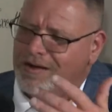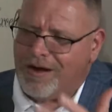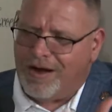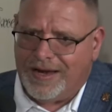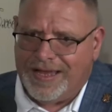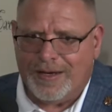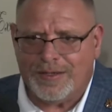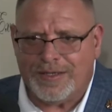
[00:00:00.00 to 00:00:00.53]

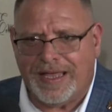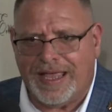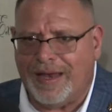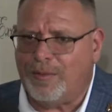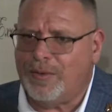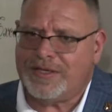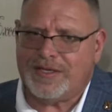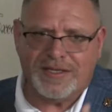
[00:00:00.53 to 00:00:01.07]
Carlitos
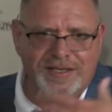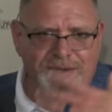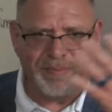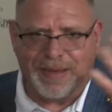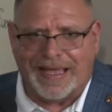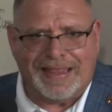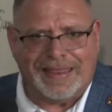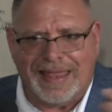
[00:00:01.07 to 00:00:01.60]
again, which is a
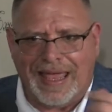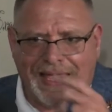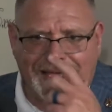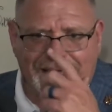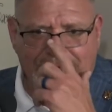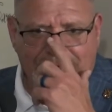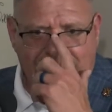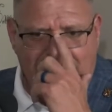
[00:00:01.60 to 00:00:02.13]
big thing.